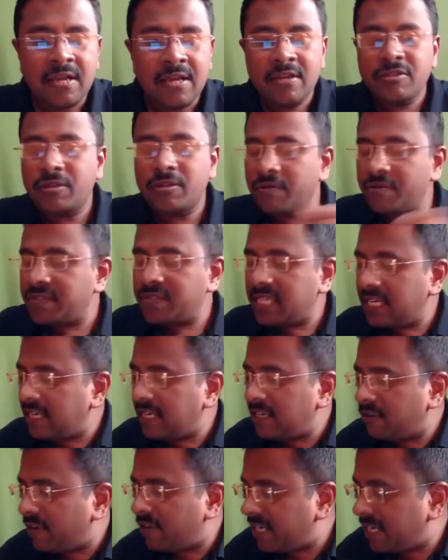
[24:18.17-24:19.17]
So
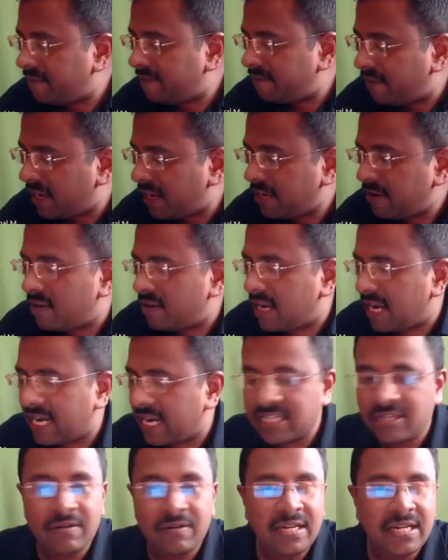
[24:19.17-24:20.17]
CD25,
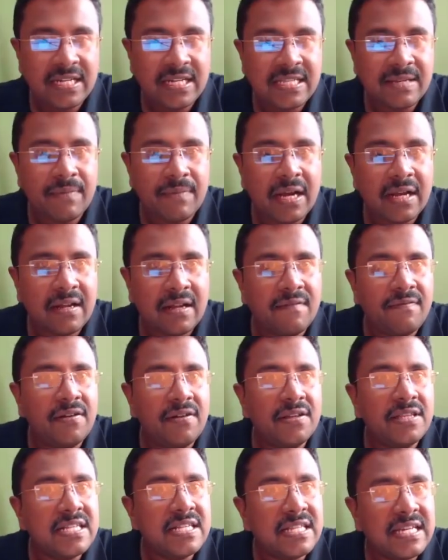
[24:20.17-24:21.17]
actually it is a marker
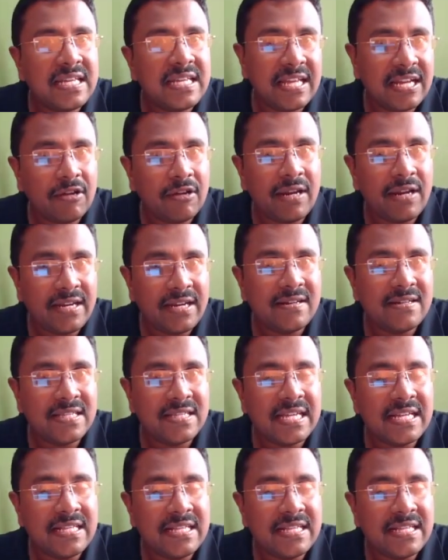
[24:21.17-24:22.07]
for this T regulatory